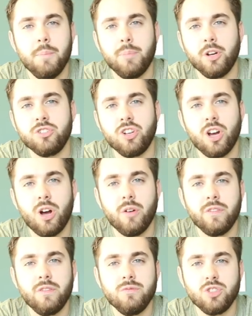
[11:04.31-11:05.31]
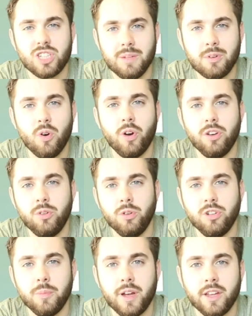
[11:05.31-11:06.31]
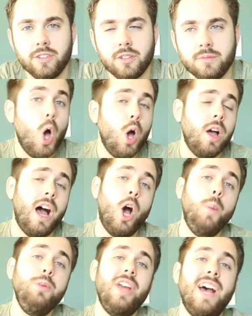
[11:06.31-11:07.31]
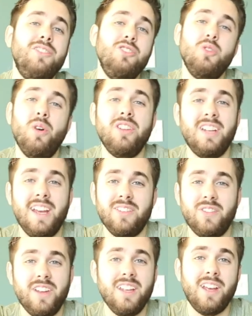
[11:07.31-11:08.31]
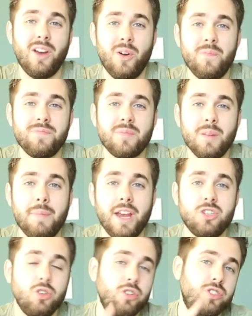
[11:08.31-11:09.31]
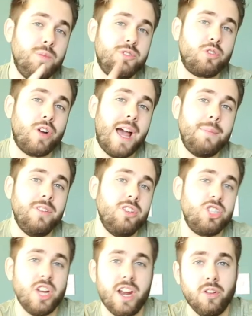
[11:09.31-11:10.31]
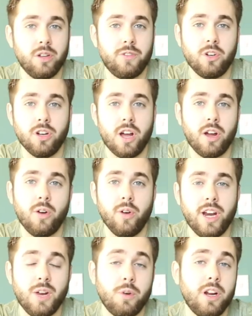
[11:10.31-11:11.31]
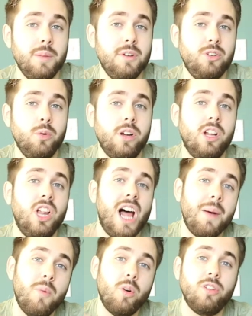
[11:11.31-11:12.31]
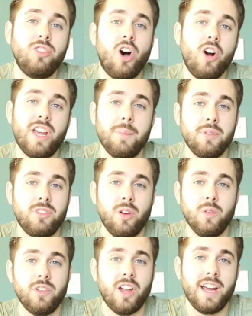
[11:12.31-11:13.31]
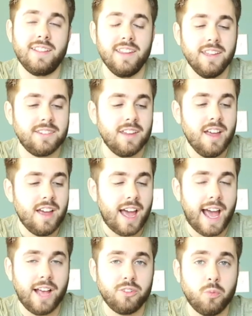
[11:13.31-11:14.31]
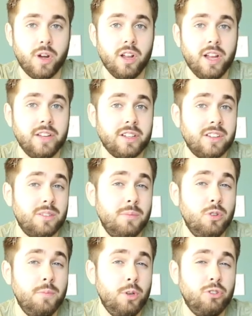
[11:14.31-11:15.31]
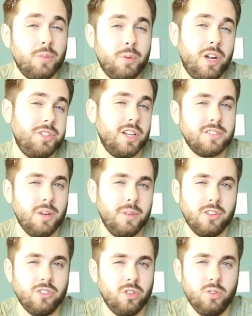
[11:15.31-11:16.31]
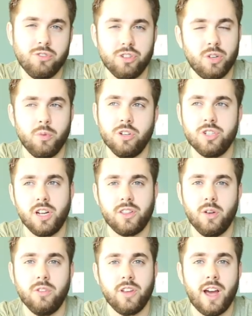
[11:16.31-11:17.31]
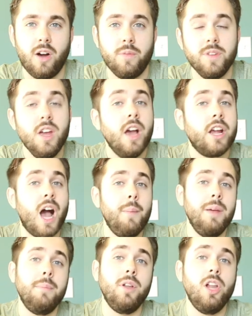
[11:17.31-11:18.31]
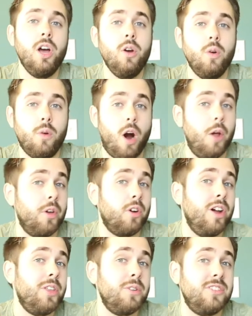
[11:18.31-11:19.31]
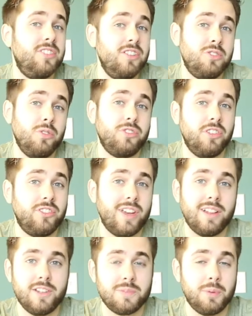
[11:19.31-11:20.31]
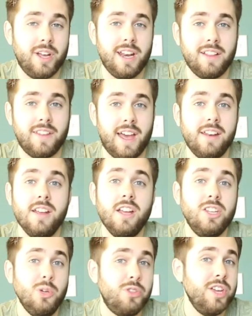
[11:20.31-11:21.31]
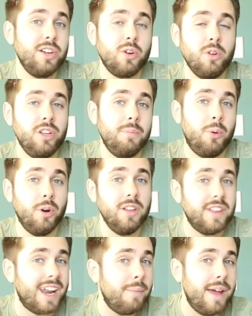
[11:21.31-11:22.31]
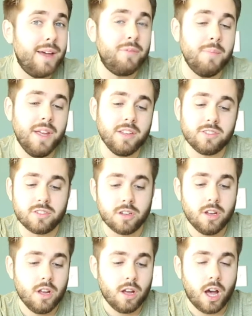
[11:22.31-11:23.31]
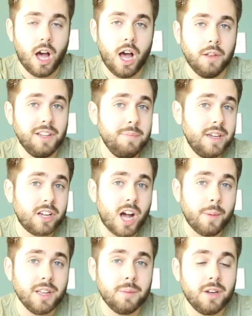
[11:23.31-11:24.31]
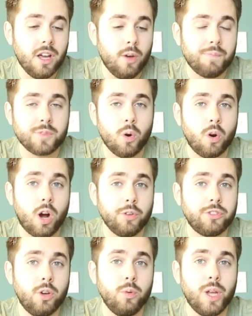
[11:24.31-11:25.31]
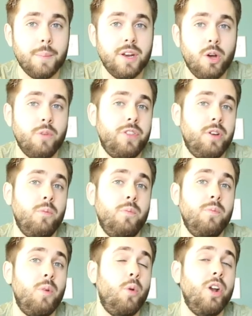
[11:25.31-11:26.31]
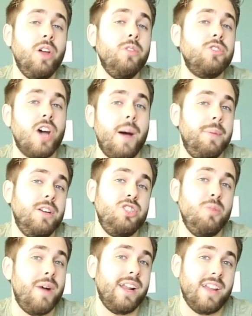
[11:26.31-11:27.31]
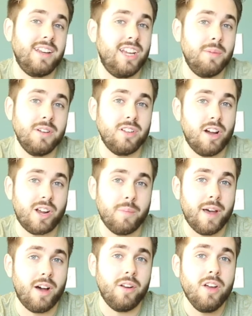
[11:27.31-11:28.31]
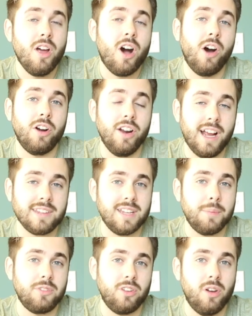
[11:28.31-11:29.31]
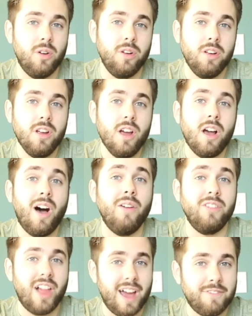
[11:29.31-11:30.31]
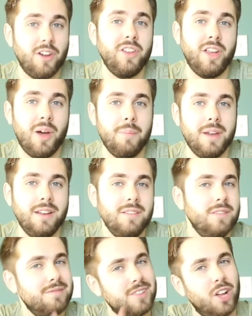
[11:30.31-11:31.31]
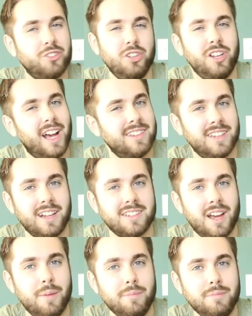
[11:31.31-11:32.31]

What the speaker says: Brush it off. Just keep going and doing your best. I hope you guys enjoyed today's video. Make sure to subscribe to the channel if you're not already. We're going to be doing a lot more talk episodes like this, as well as I got some new music projects coming soon, so you're going to want to check those out. Comment below, are there other essentials to set list planning that you think are really important that I may have missed? Leave me a comment, let me know. Or also let me know what other topics you might like to hear me talk about on our next episode of Life on the Upbeat. See you guys next time.